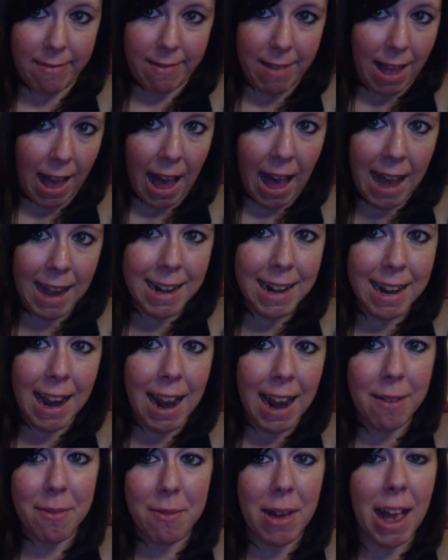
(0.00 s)
I,
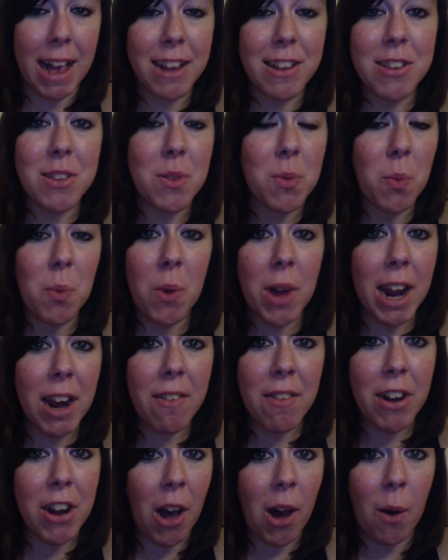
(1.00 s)
I just
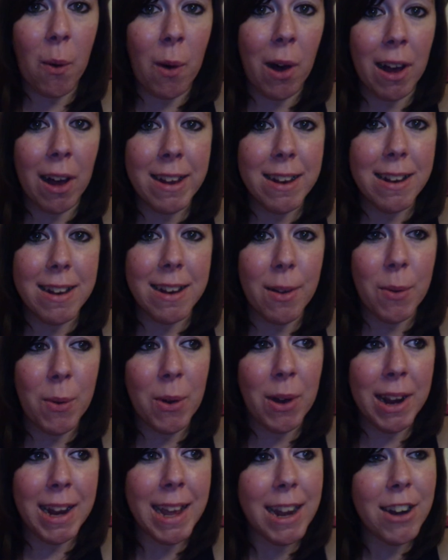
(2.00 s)
whatever y'all want I
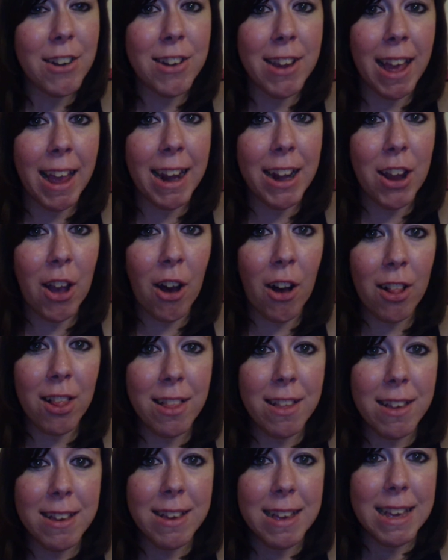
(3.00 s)
want to entertain y'all
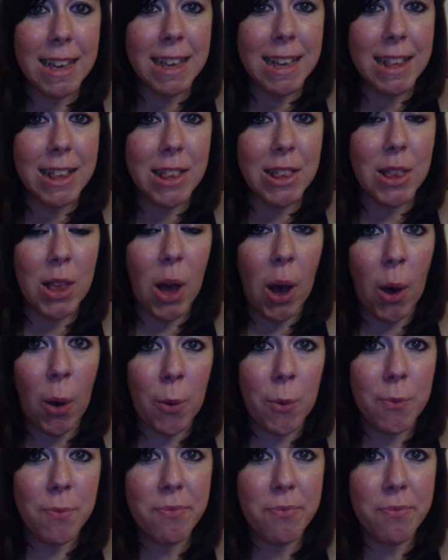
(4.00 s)
so